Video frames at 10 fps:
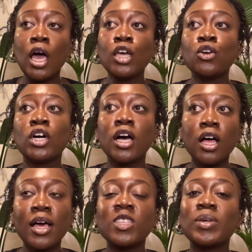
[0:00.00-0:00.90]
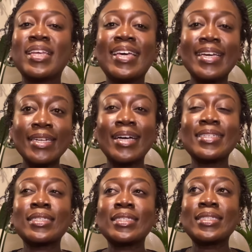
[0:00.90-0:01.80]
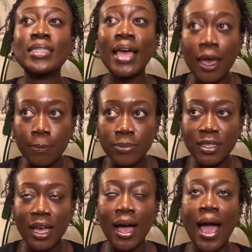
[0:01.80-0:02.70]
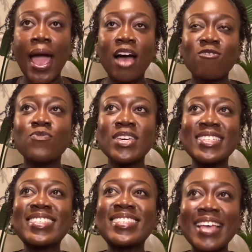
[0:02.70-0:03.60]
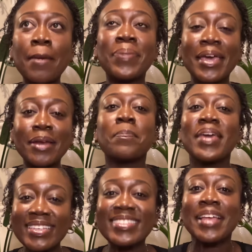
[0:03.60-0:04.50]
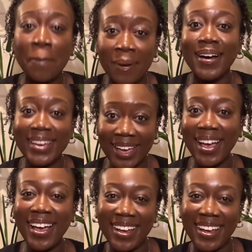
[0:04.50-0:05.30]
Your girl has been hitting her steps. Like I have been stepping, big stepper, yeah?